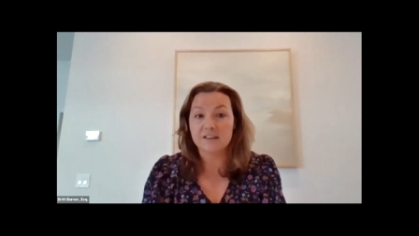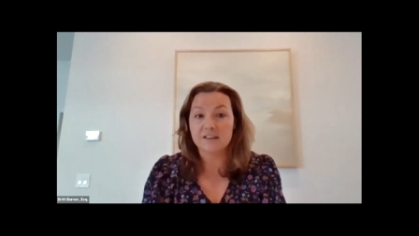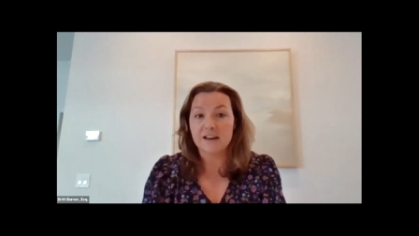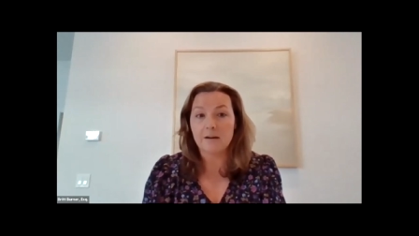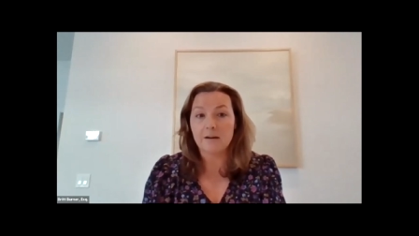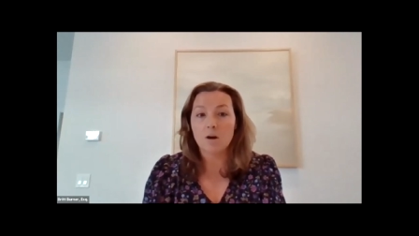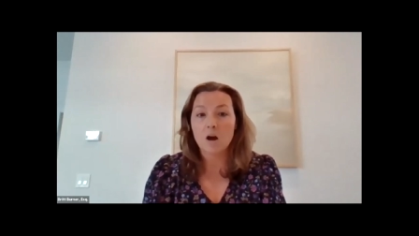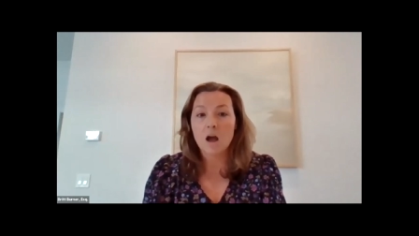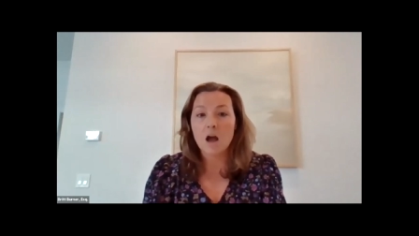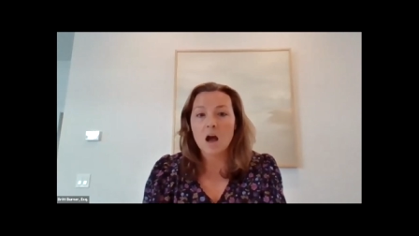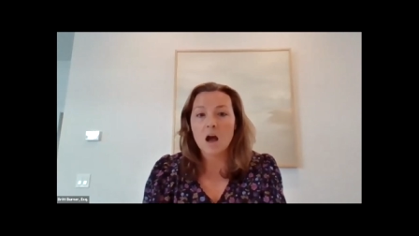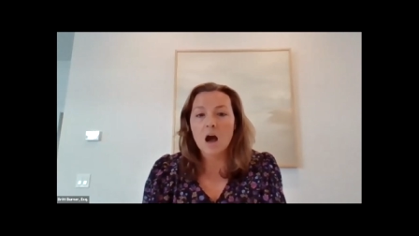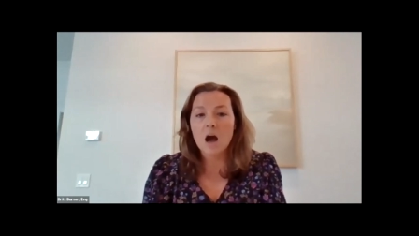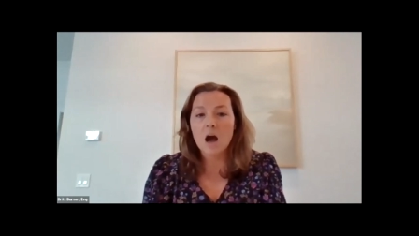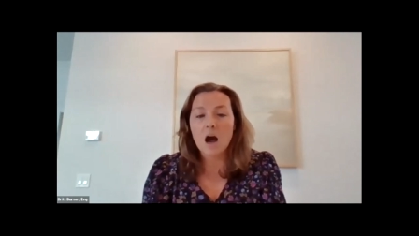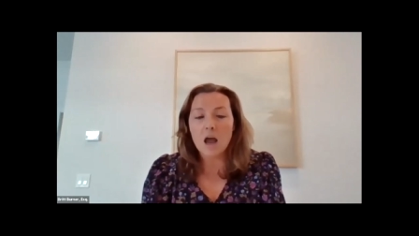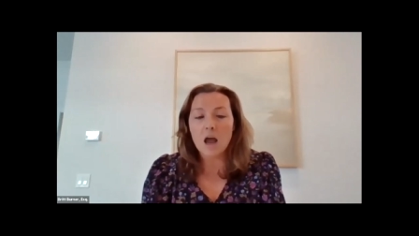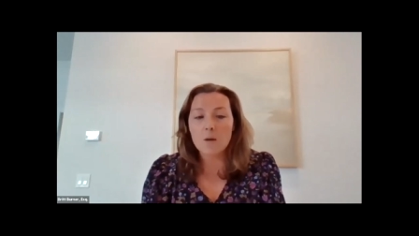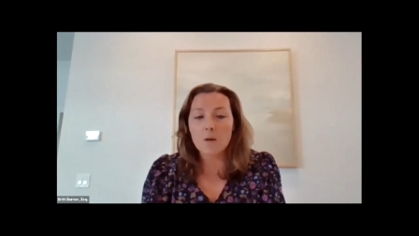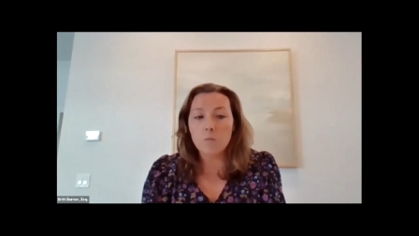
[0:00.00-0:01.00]
Now,
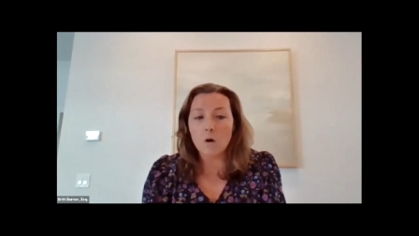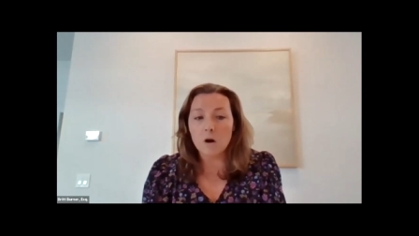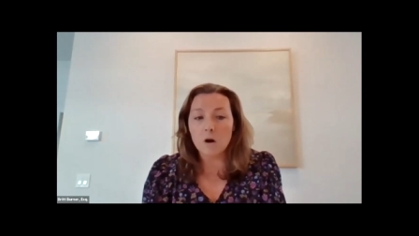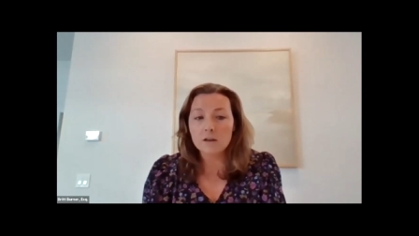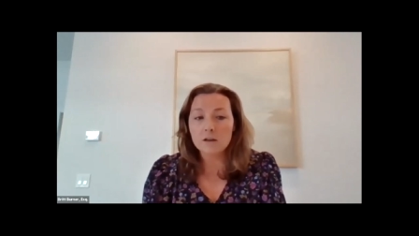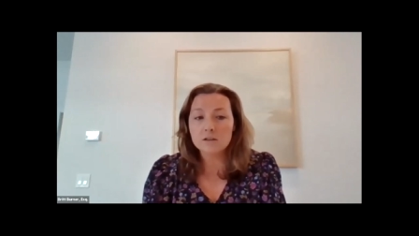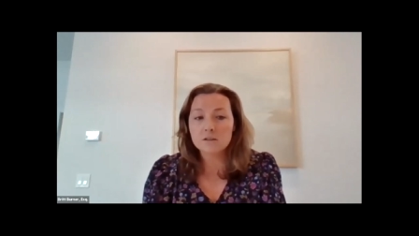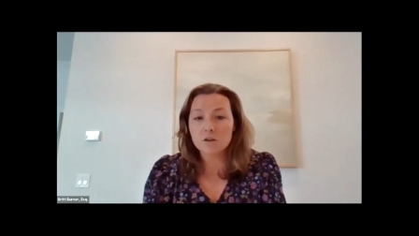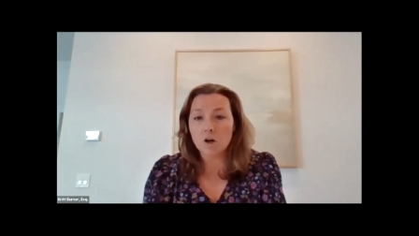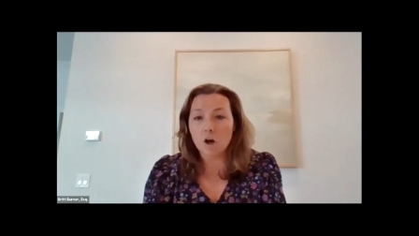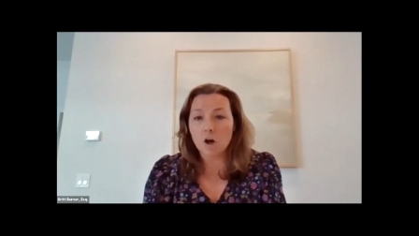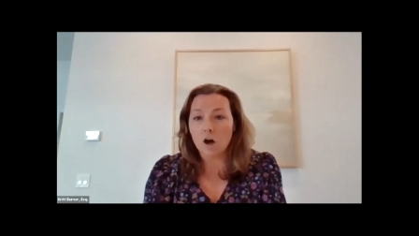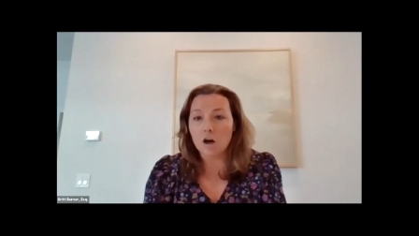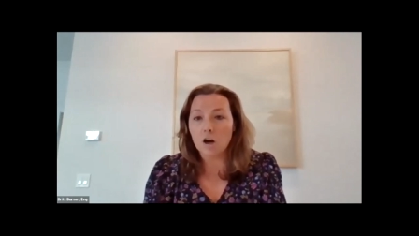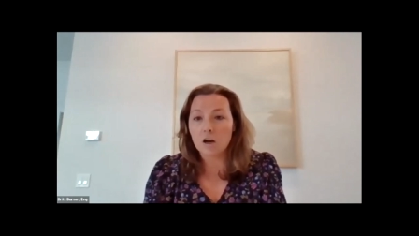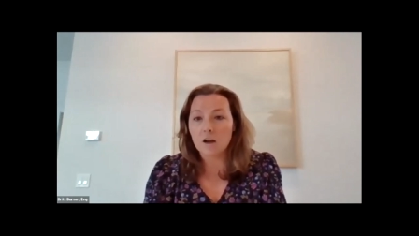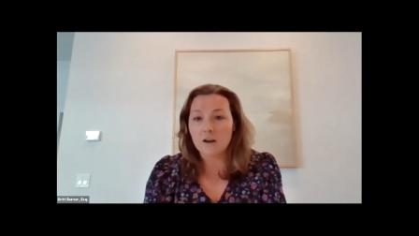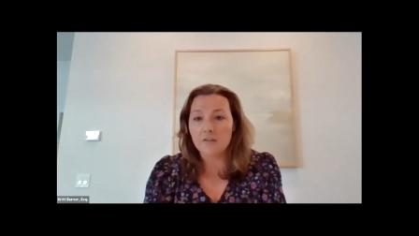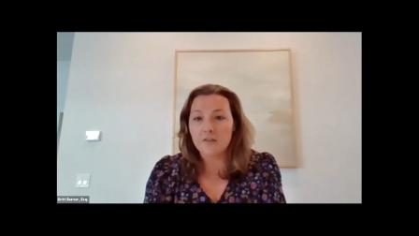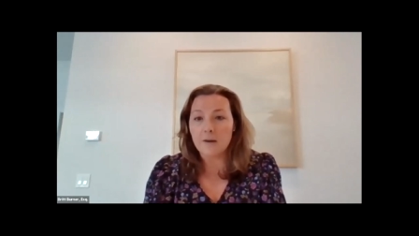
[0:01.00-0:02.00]
I want to
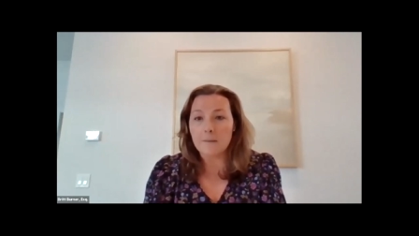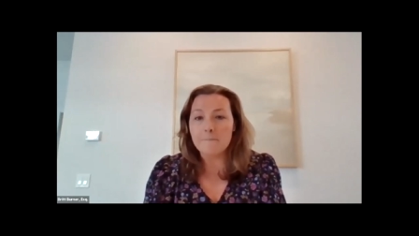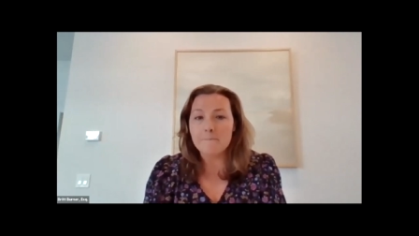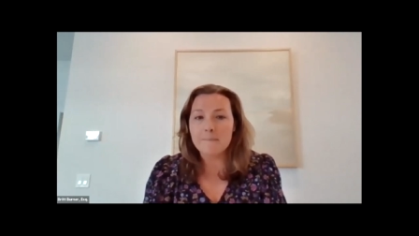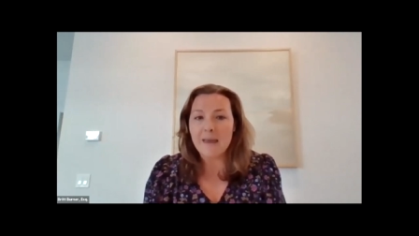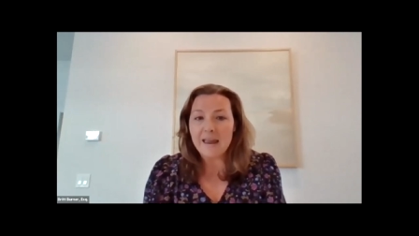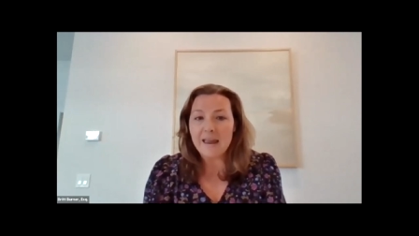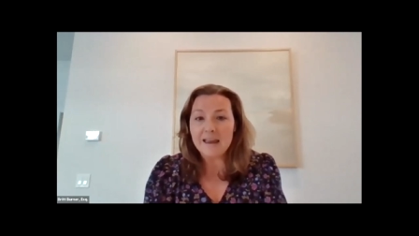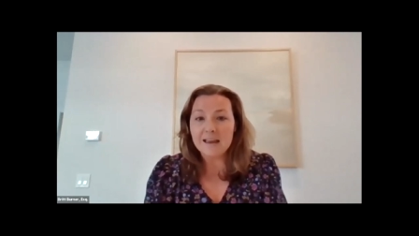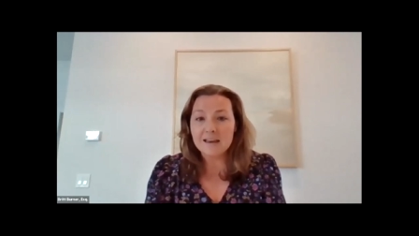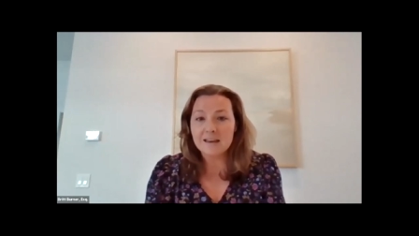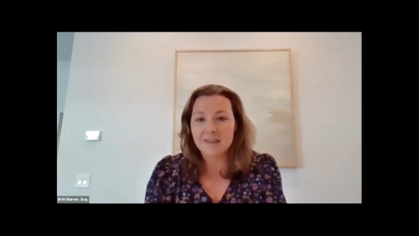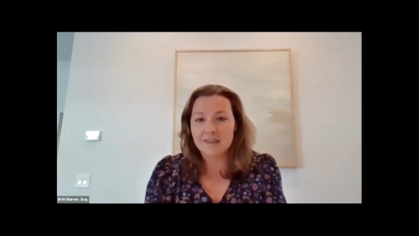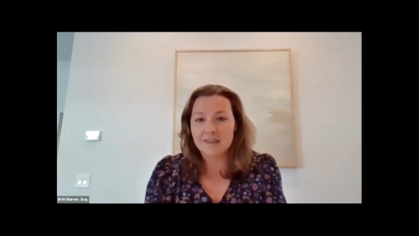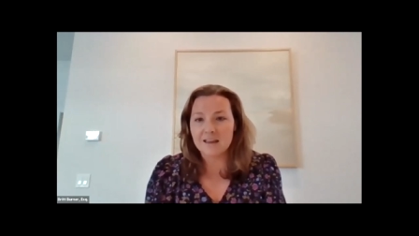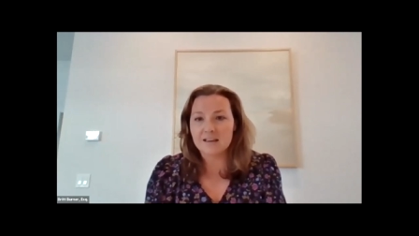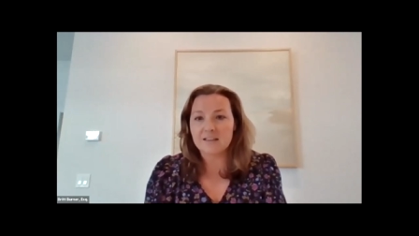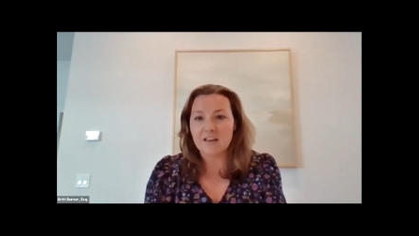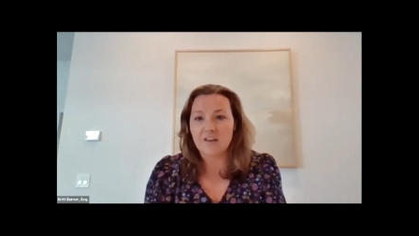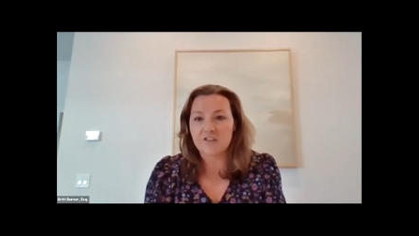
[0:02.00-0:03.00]
talk, the main
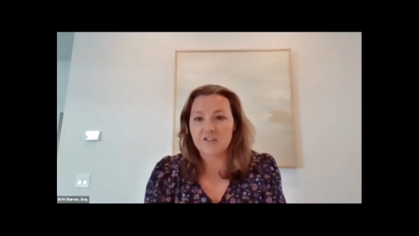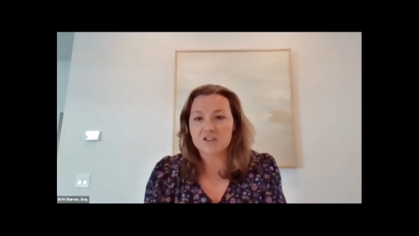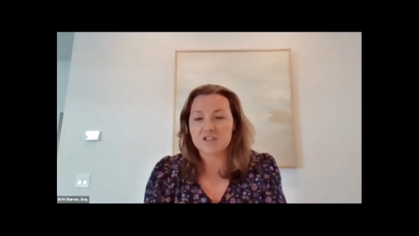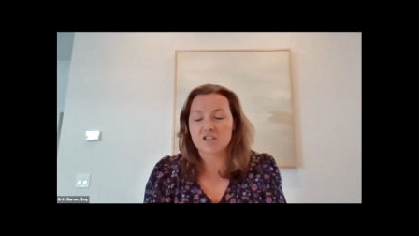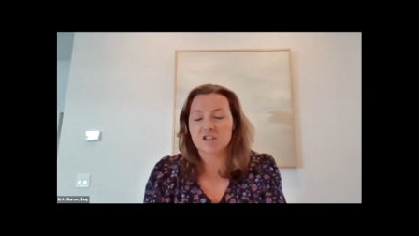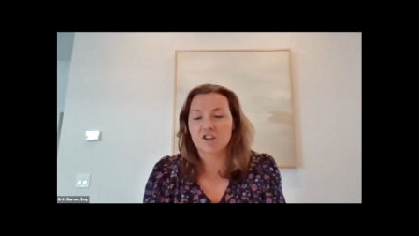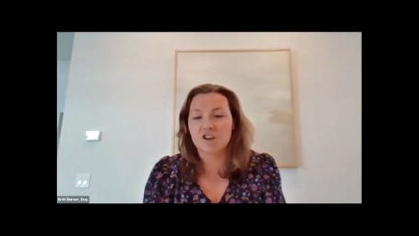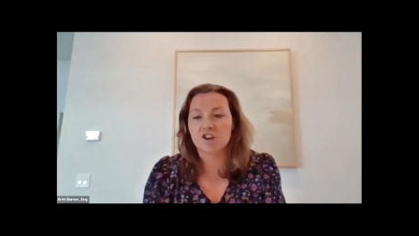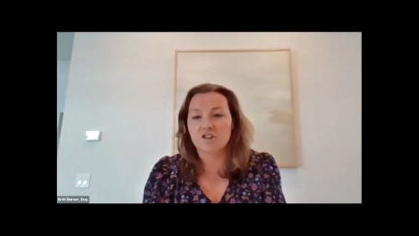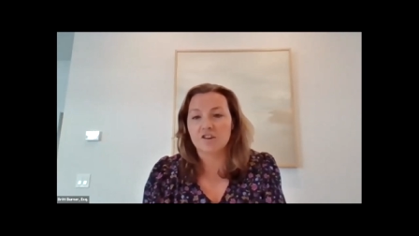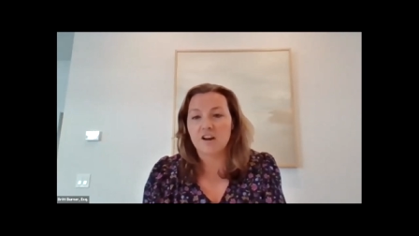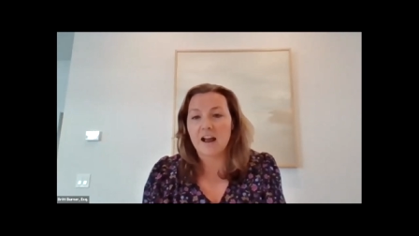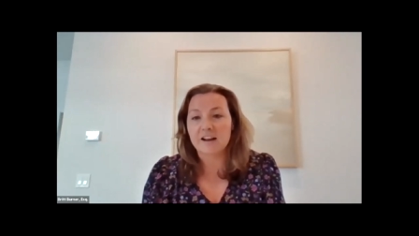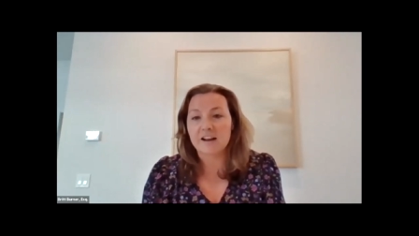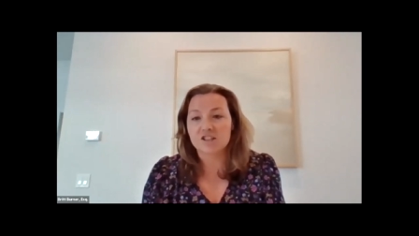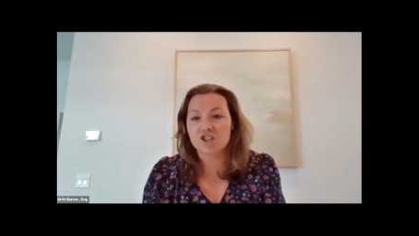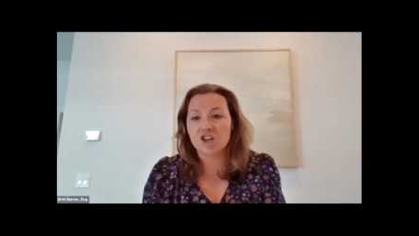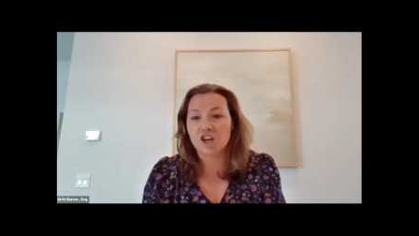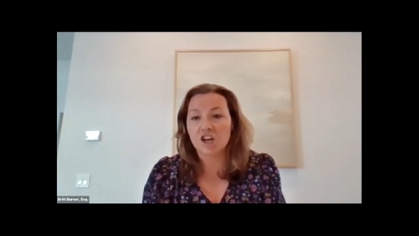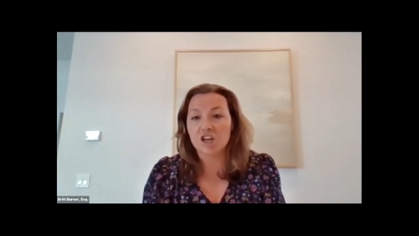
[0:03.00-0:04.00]
thing that the SECURE
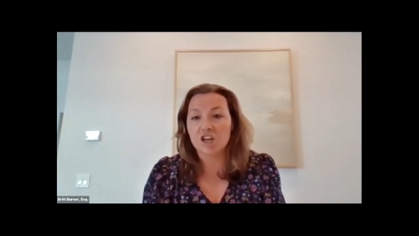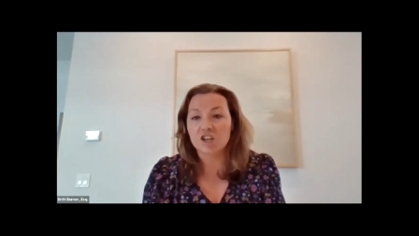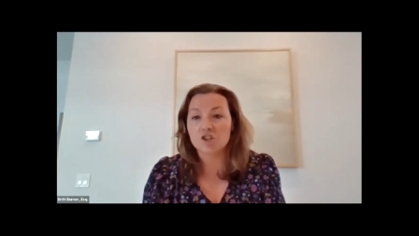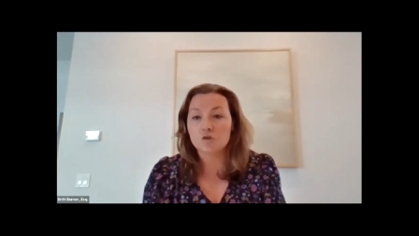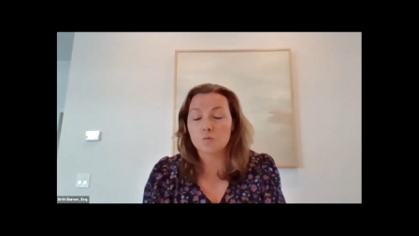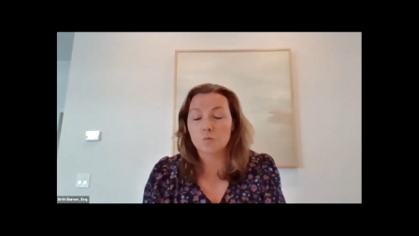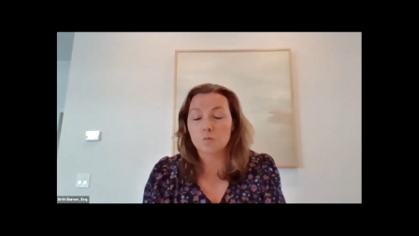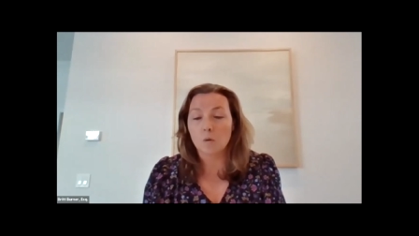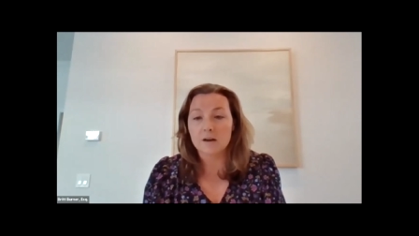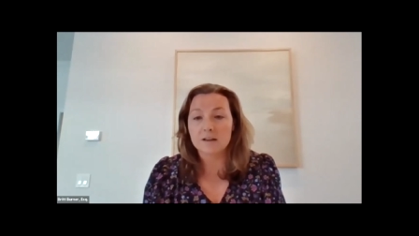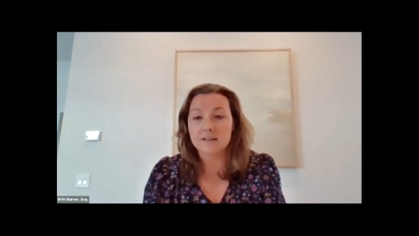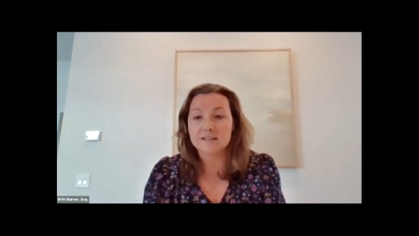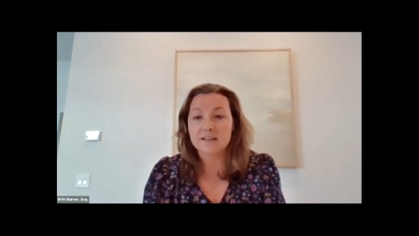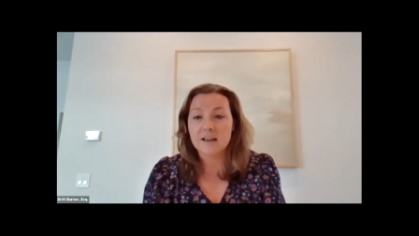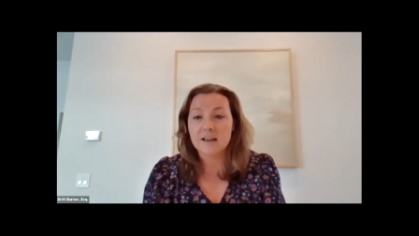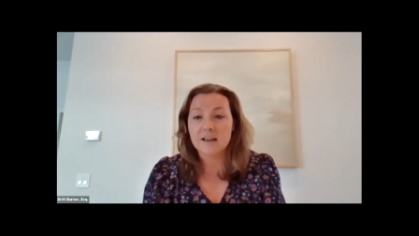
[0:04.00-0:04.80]
Act changed was